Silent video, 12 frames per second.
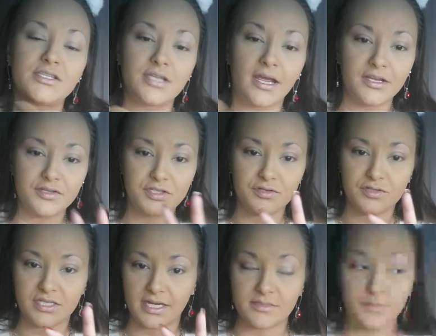I use 2
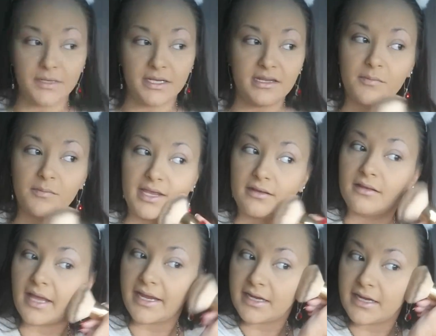shades, medium and
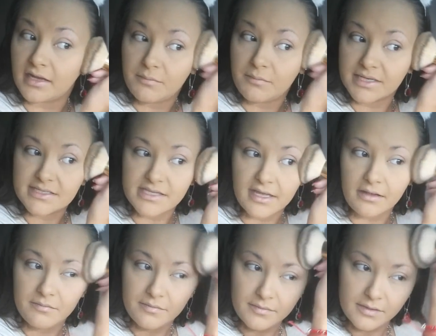light, and I mix
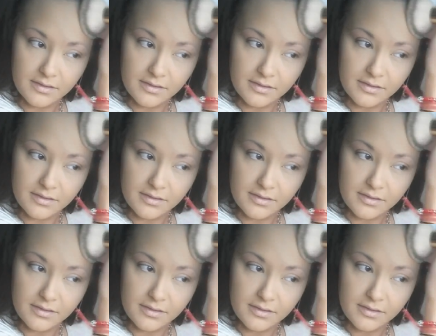them.